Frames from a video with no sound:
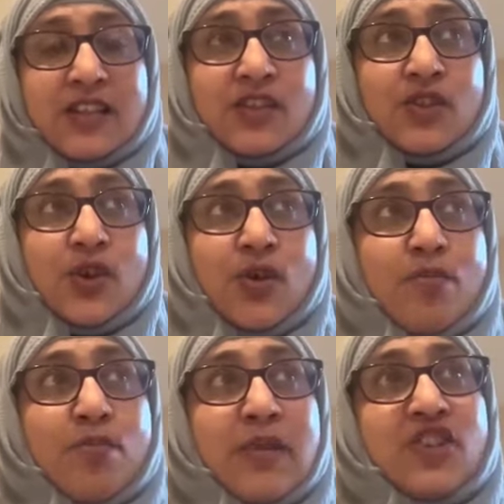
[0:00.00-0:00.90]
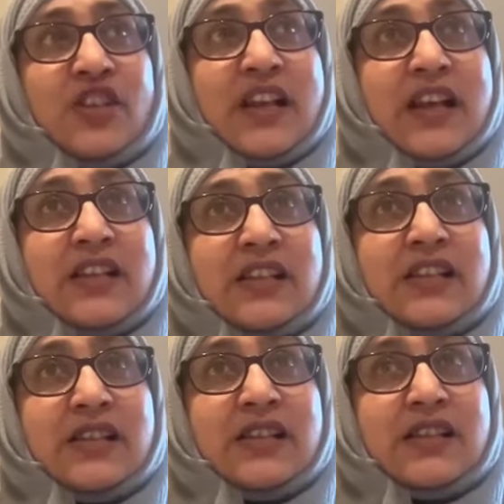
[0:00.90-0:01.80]
So much
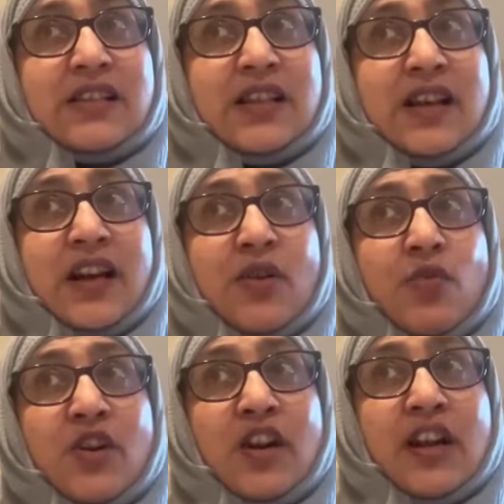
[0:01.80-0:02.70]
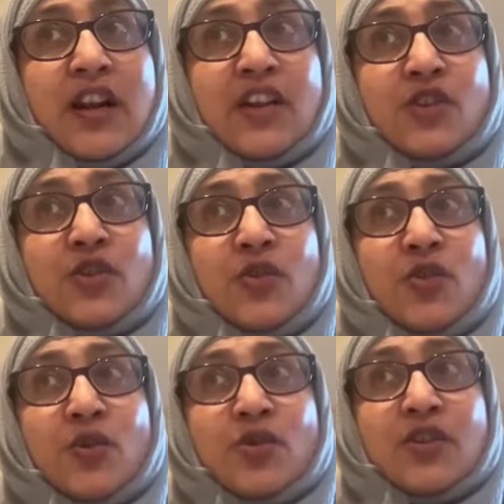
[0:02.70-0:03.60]
as I would like to
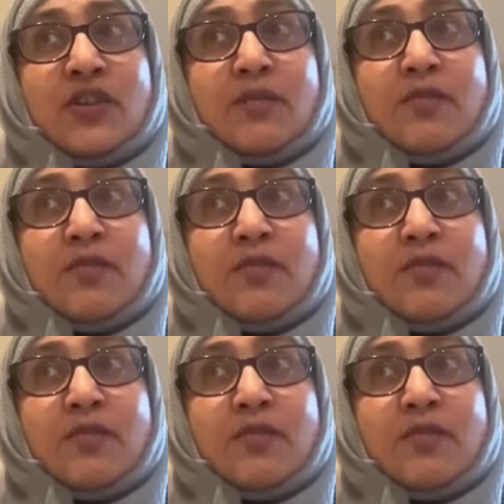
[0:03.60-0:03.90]
go to the